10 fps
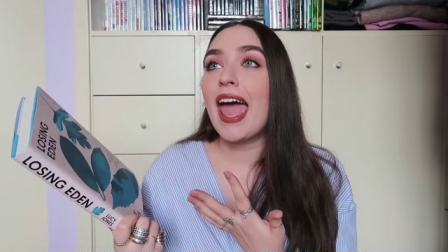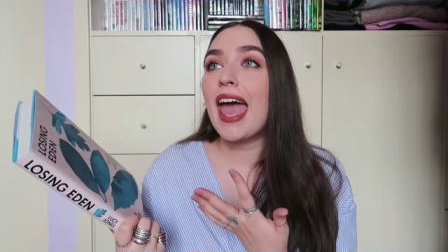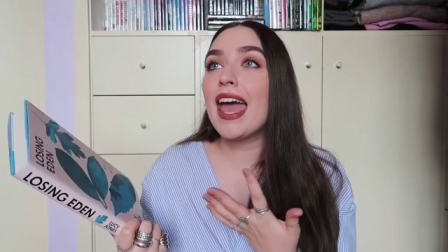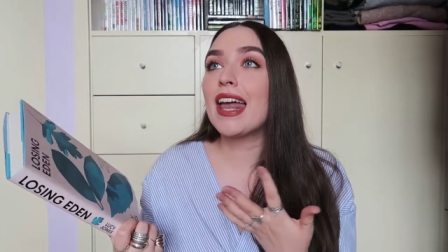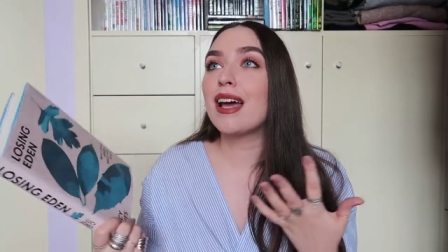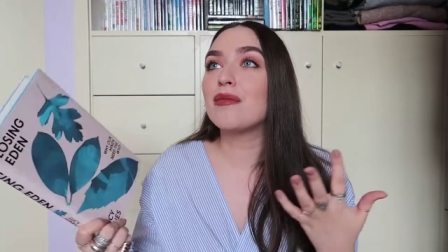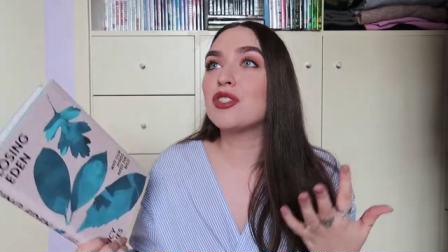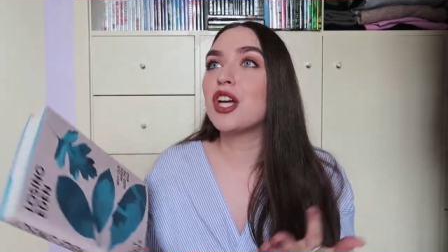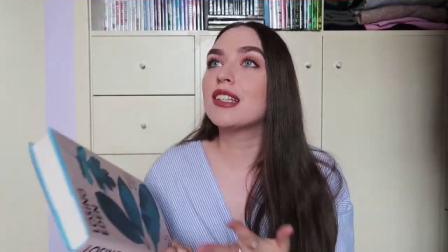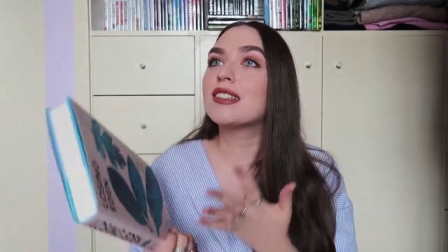and I'm
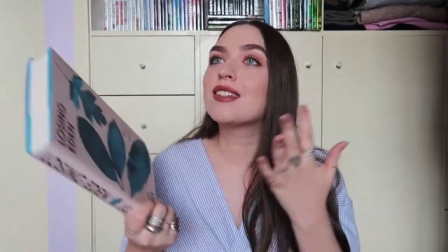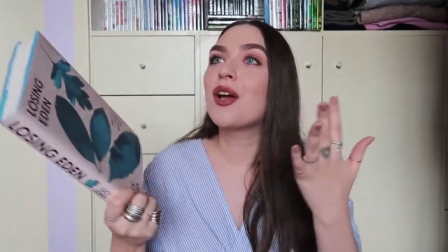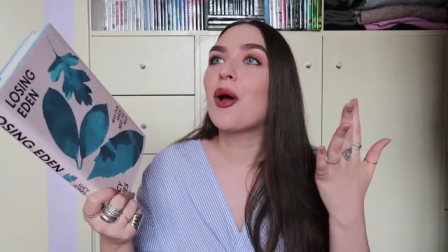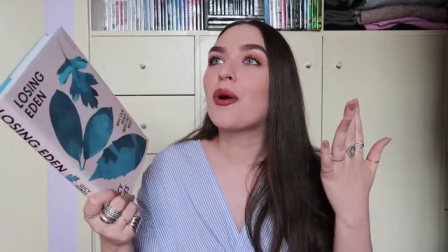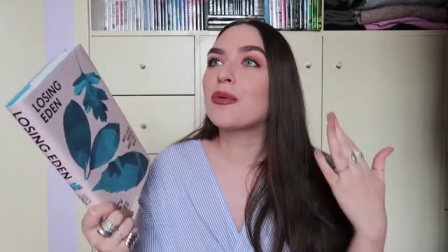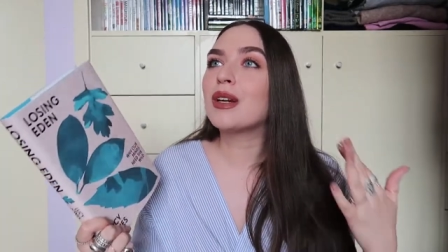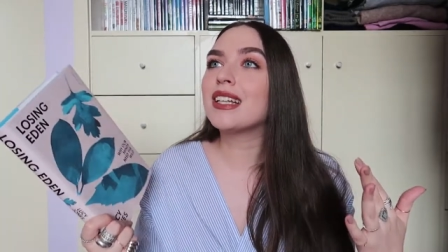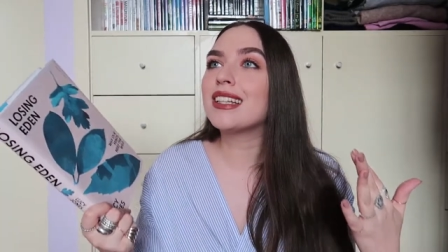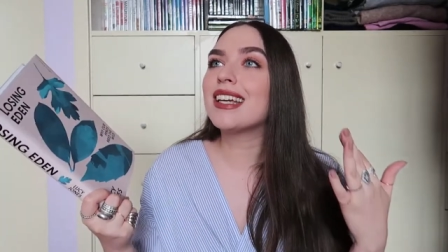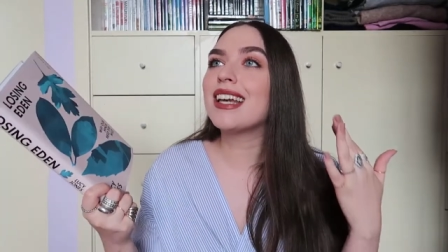just
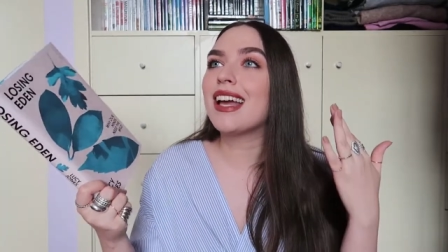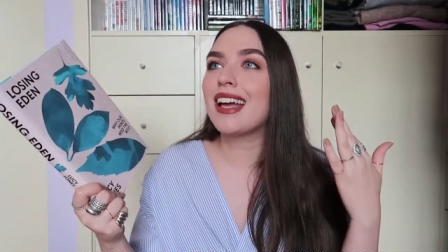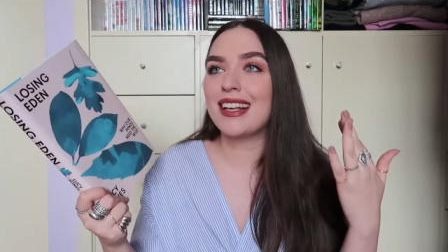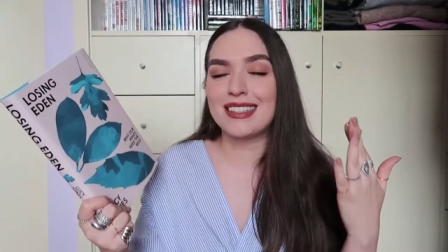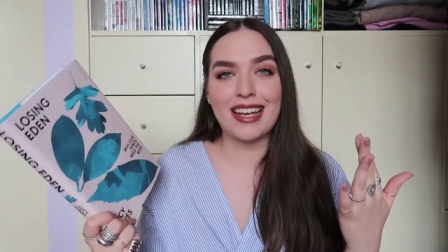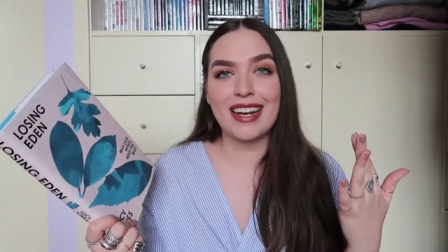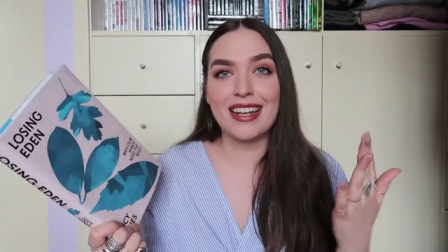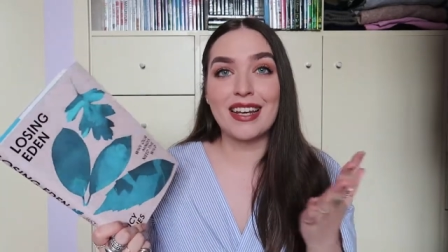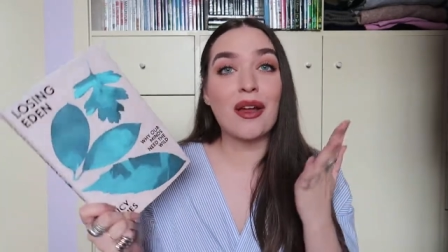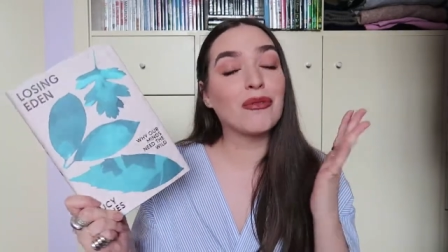really
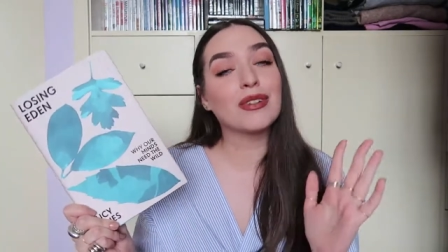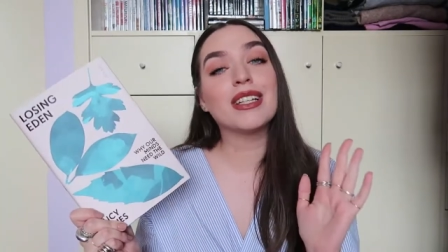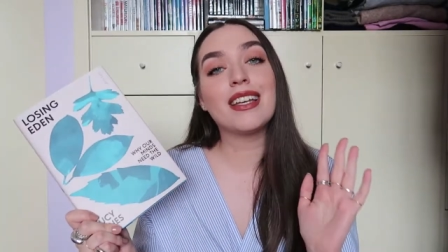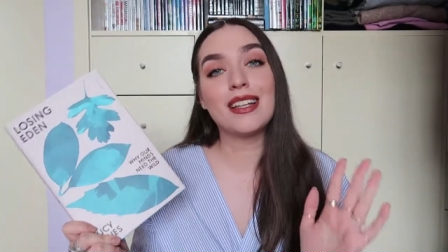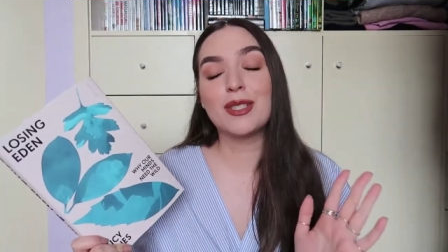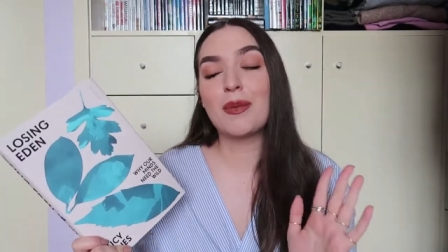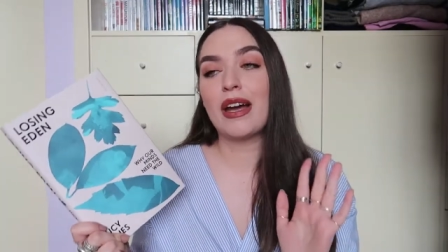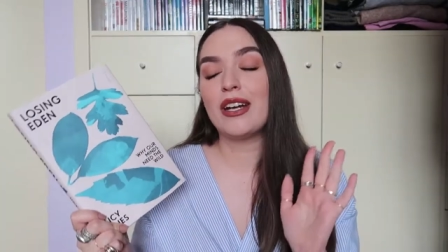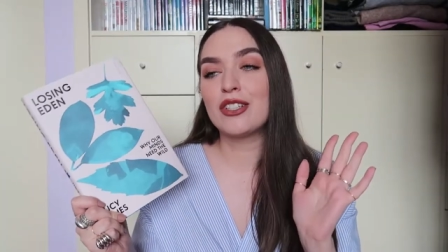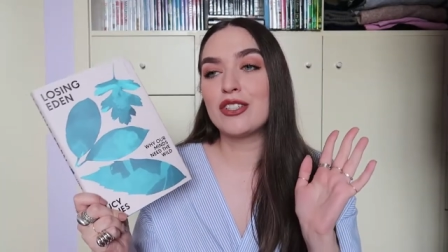excited and really
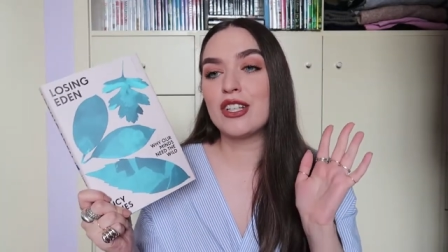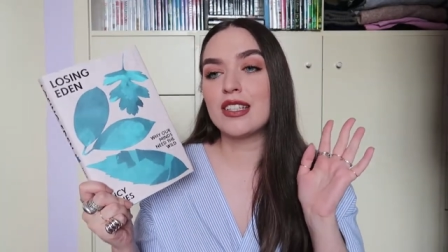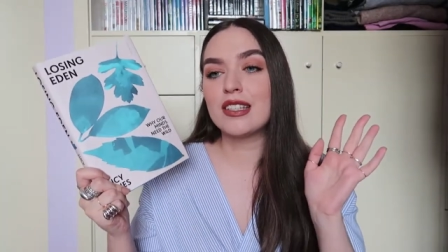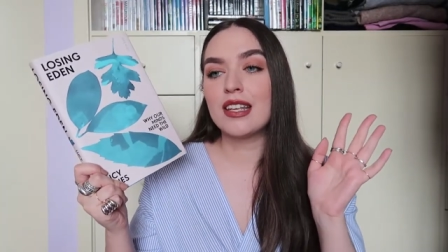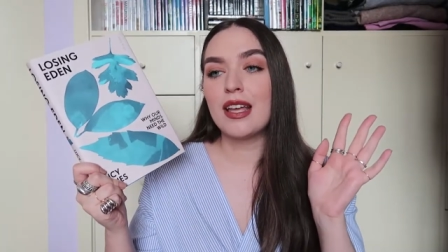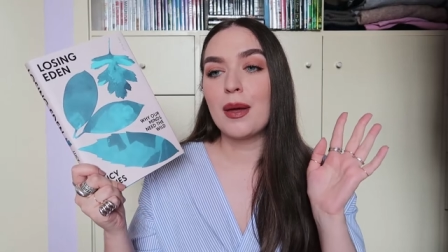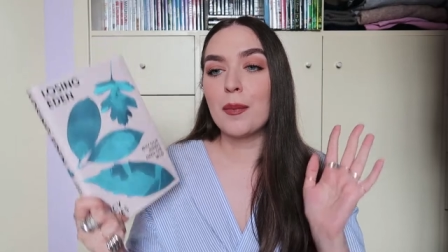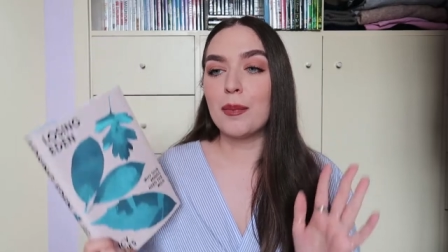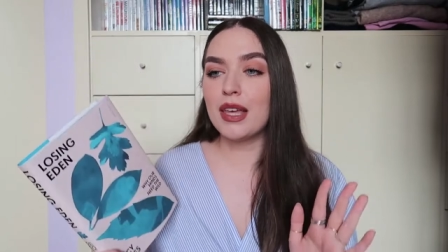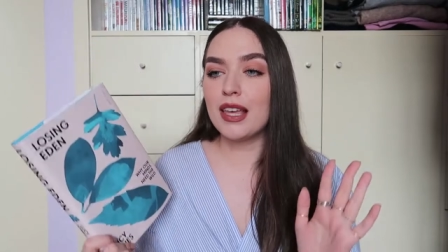inspired to just
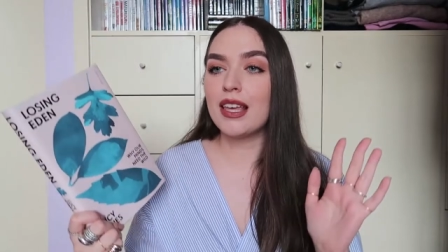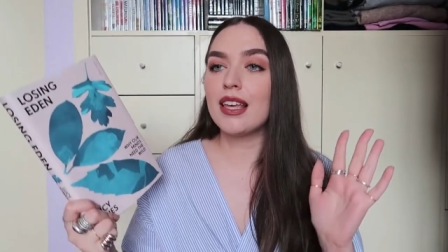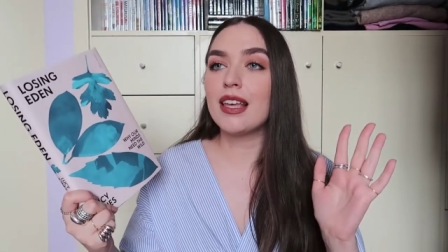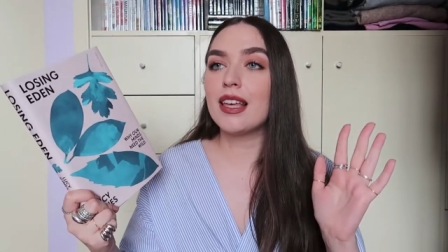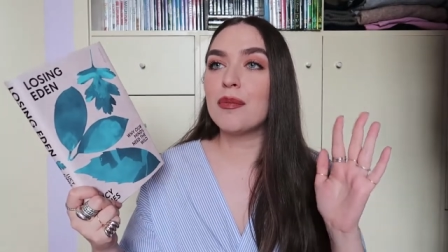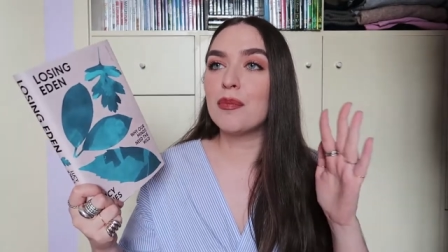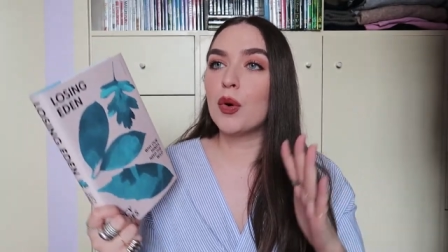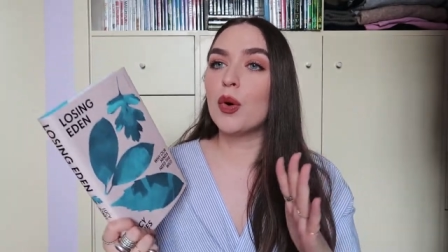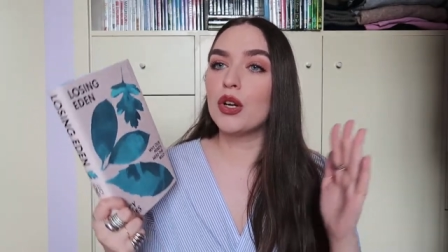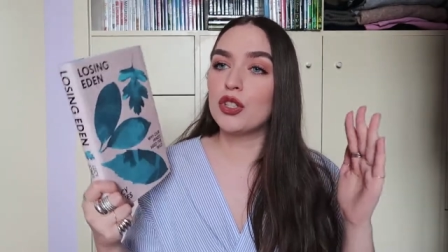be
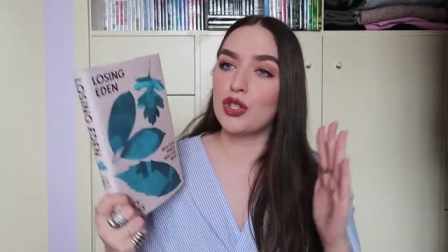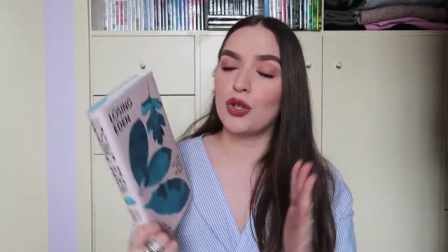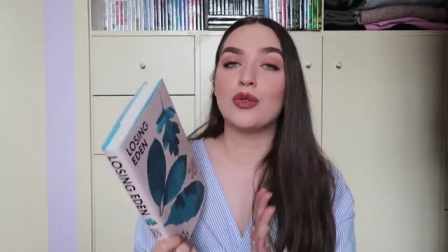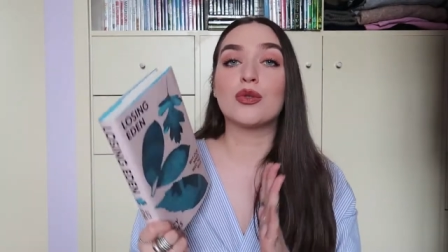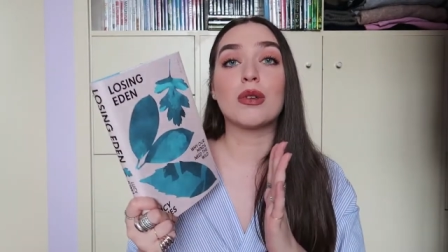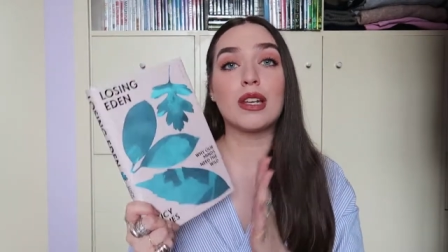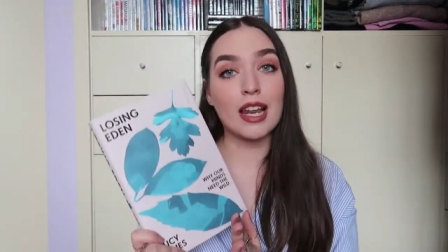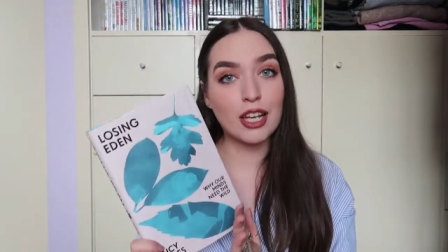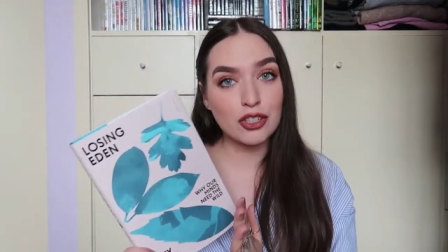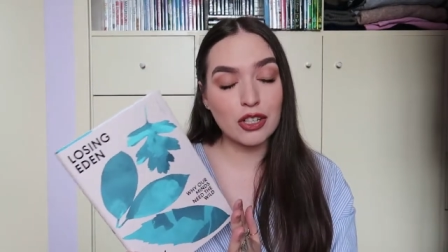more in tune with
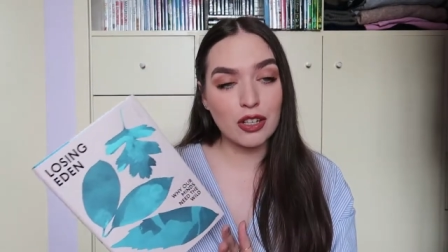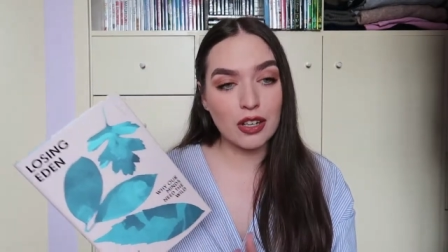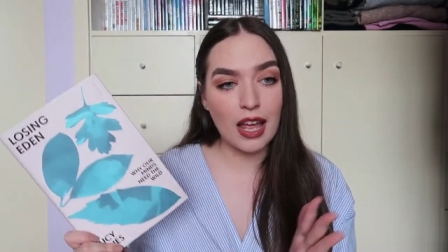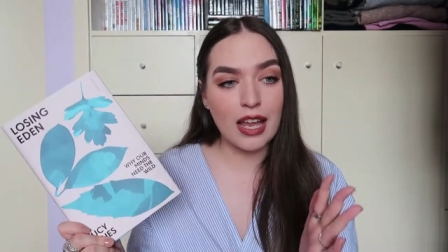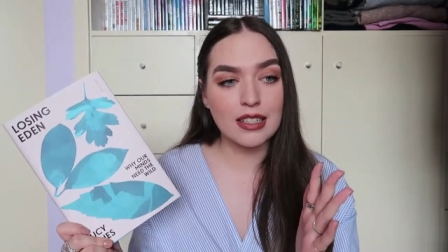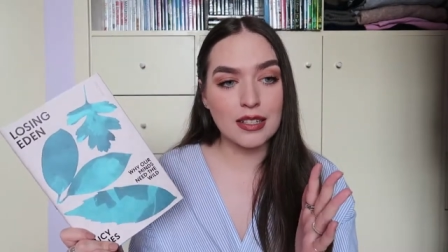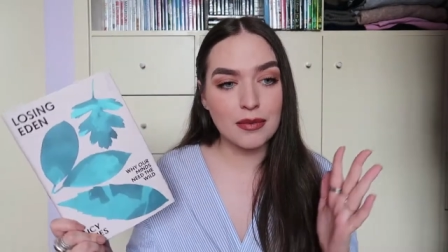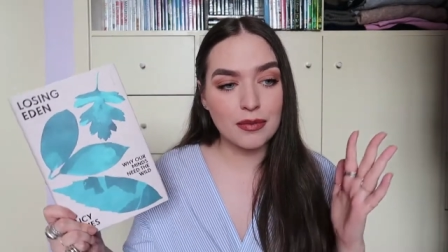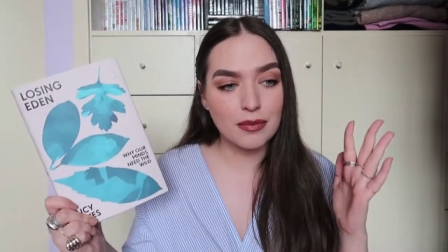nature and